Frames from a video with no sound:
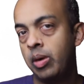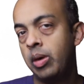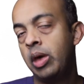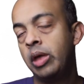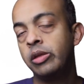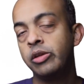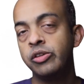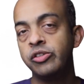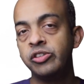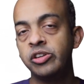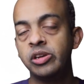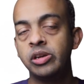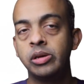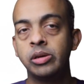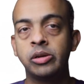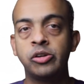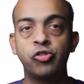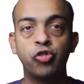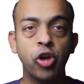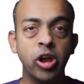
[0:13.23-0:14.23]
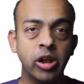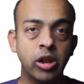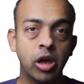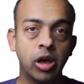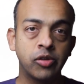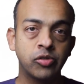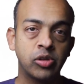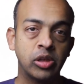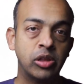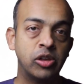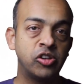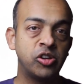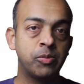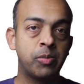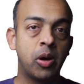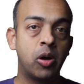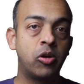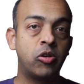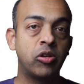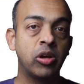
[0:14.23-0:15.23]
energy trade-offs, energy
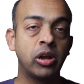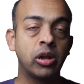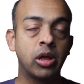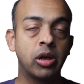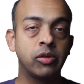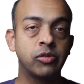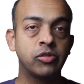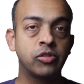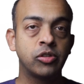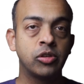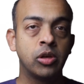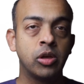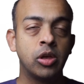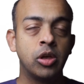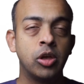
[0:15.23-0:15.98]
power trade-offs,